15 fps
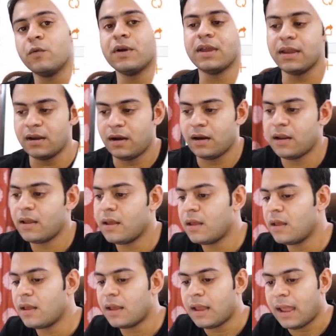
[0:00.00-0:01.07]
over here.
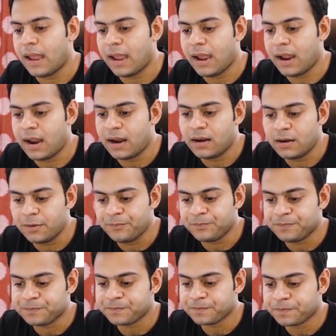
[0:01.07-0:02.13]
And
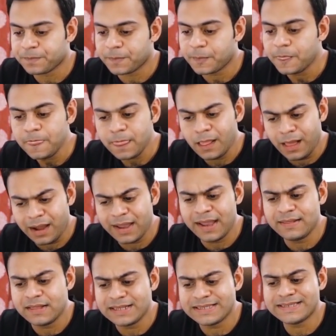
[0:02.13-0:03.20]

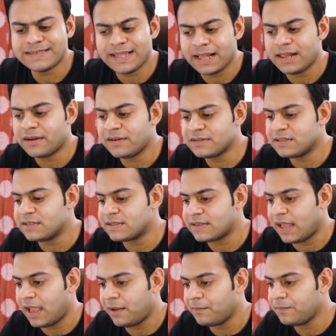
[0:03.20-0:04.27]
again, the seller is the
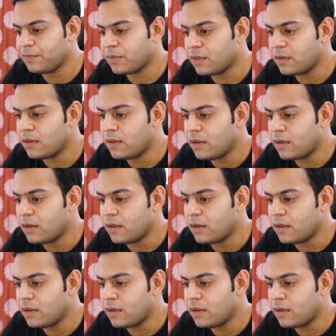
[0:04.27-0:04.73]
same.